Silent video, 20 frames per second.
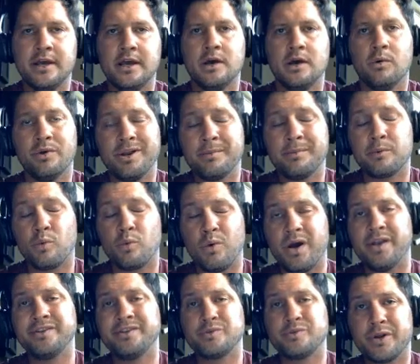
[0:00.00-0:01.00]
Well, number
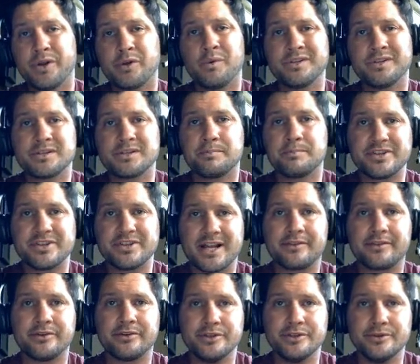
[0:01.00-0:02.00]
one, Twitter wants to
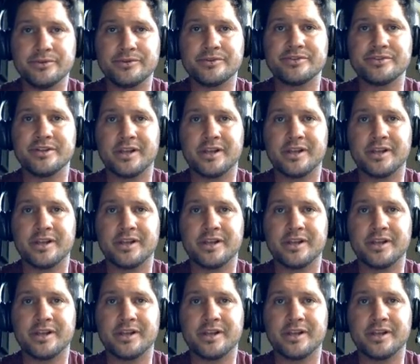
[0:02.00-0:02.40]
protect their users